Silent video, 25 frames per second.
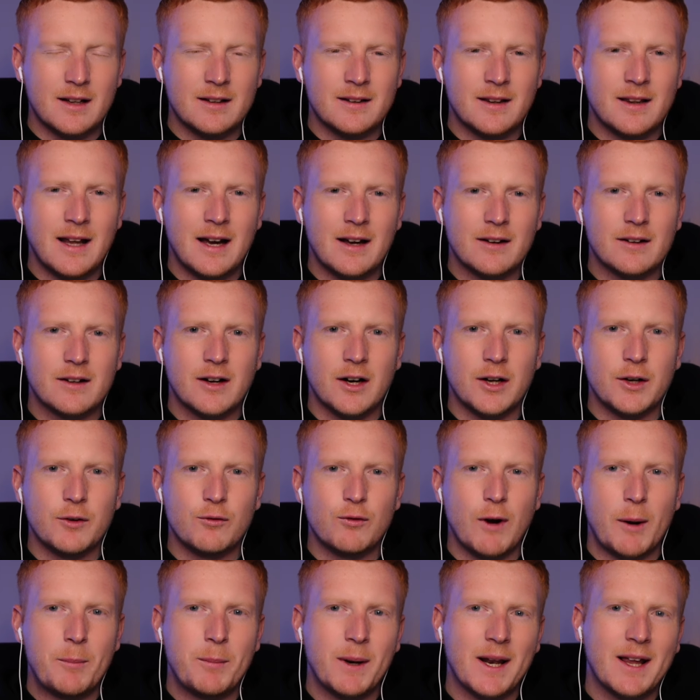And, and and
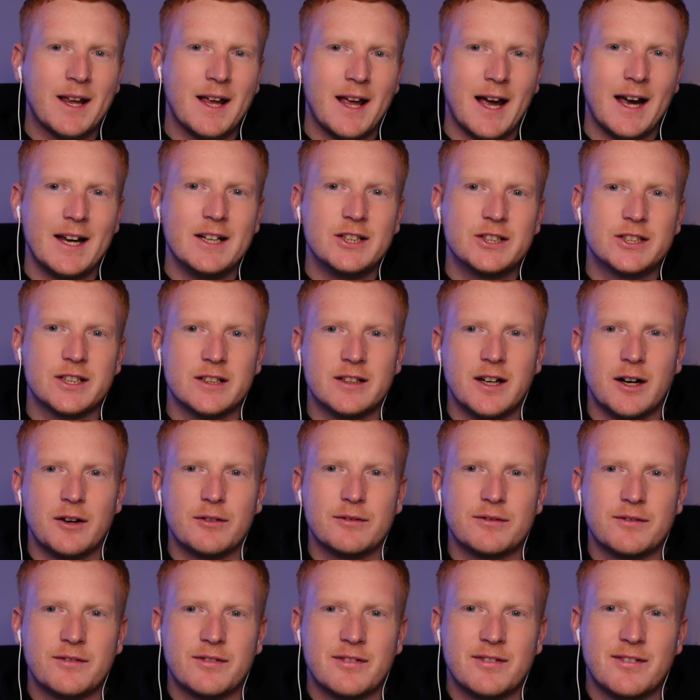that kind of
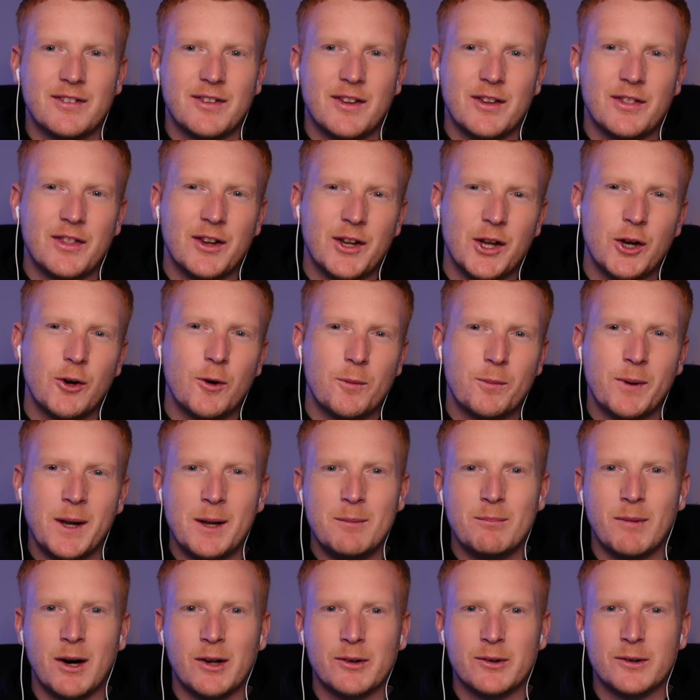replication of
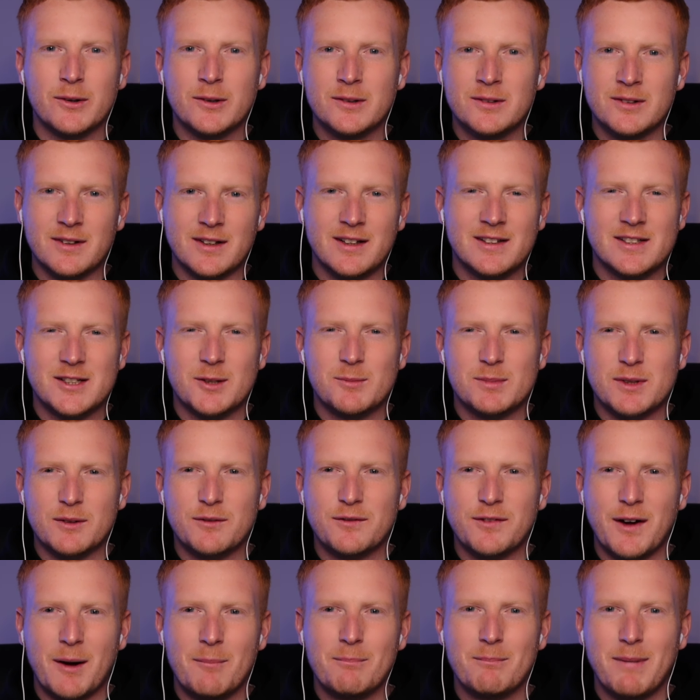the European model
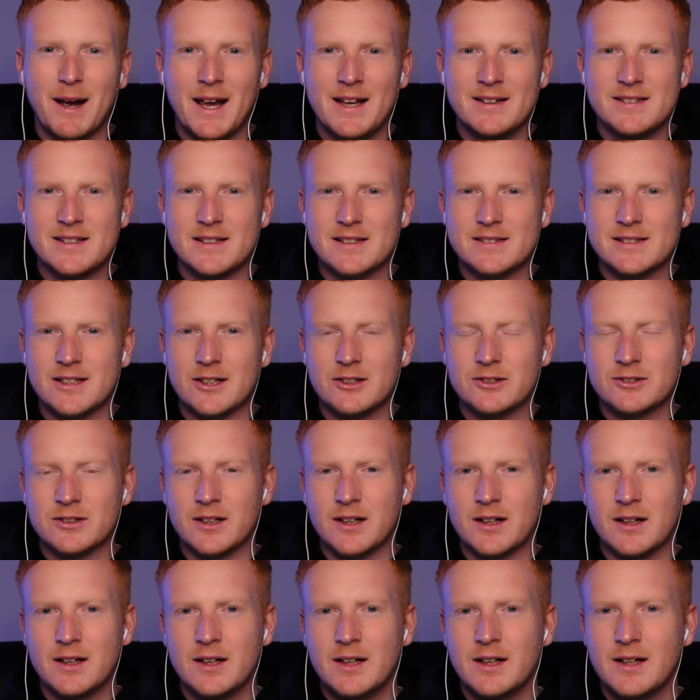in terms of fan base,
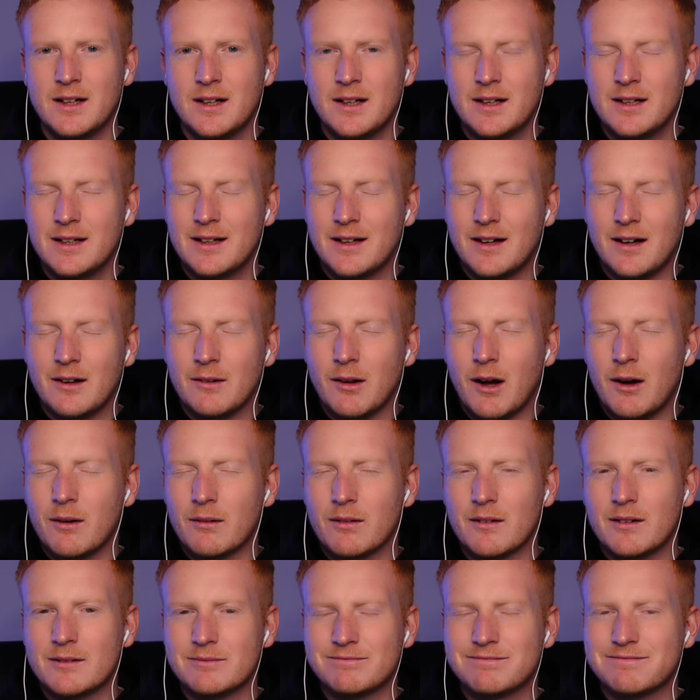et cetera.
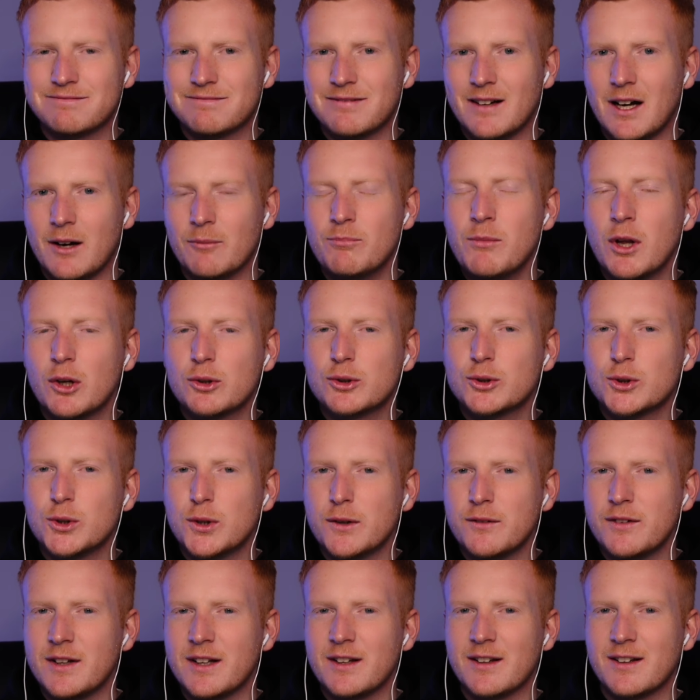
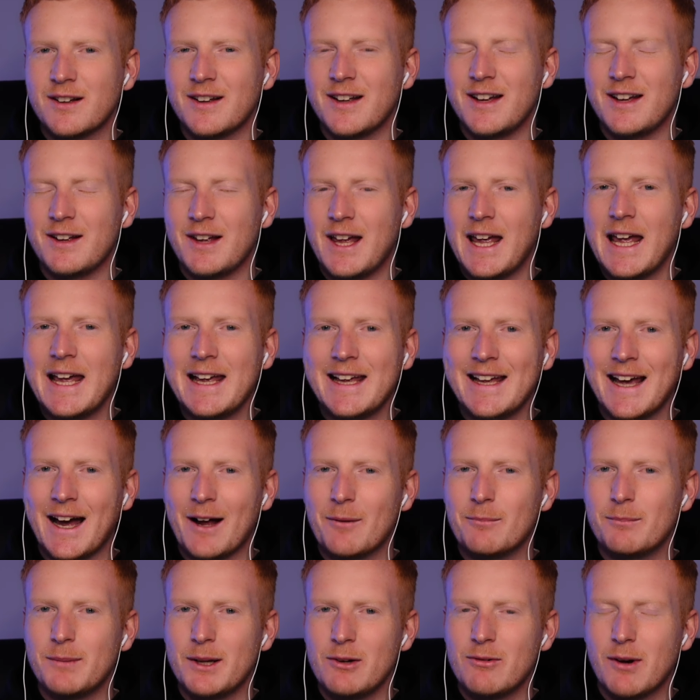I'm not sure if it,
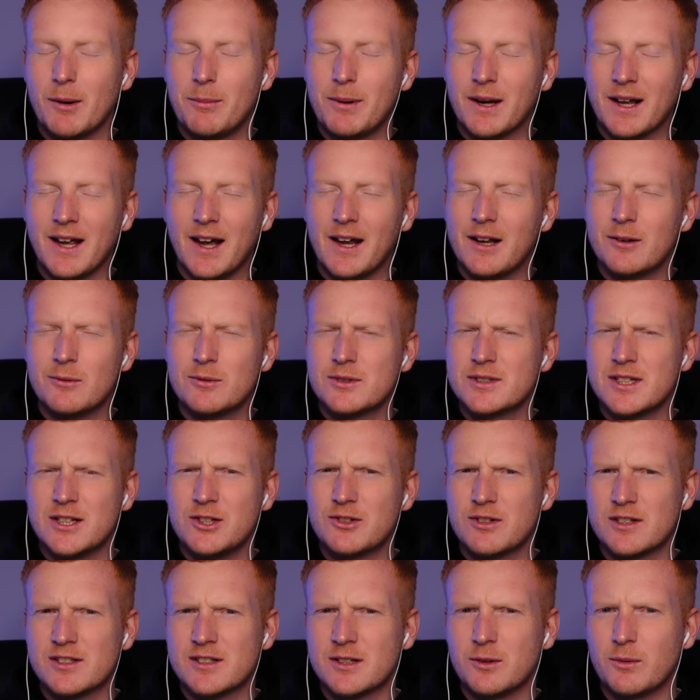it, it can be
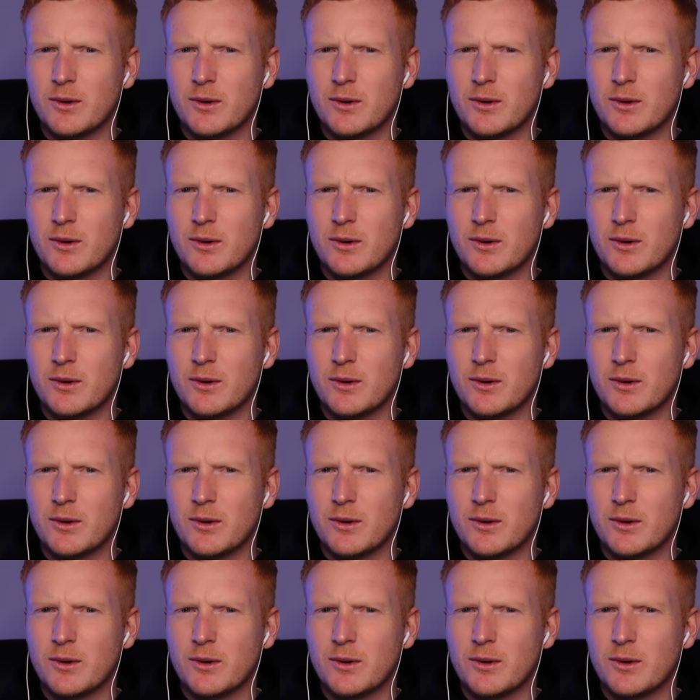replicated.